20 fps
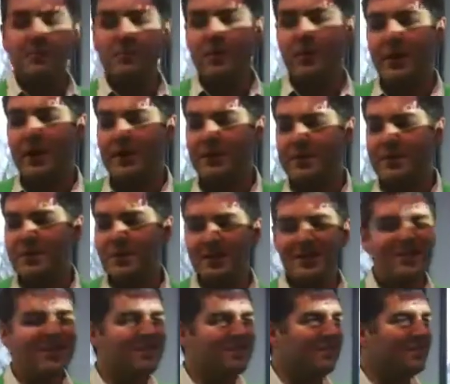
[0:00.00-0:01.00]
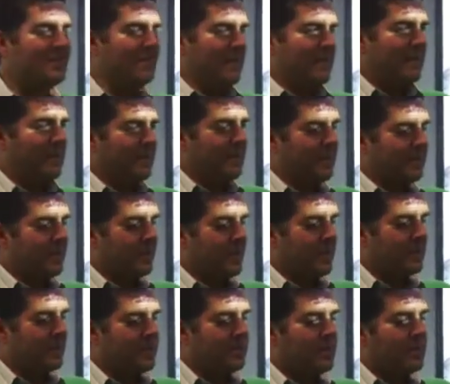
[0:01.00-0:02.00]
progression. So this isn't.
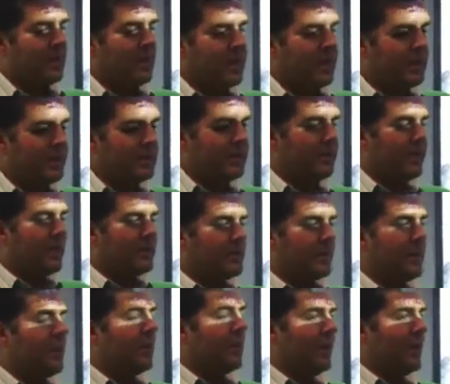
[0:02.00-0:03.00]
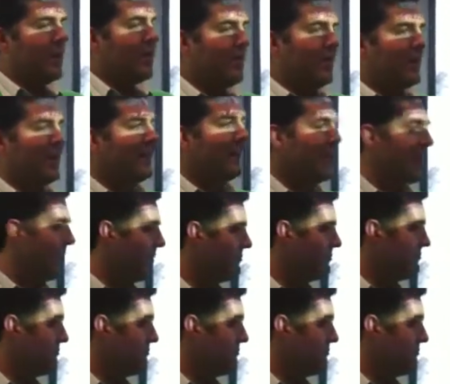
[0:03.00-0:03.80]
It's another way of linking.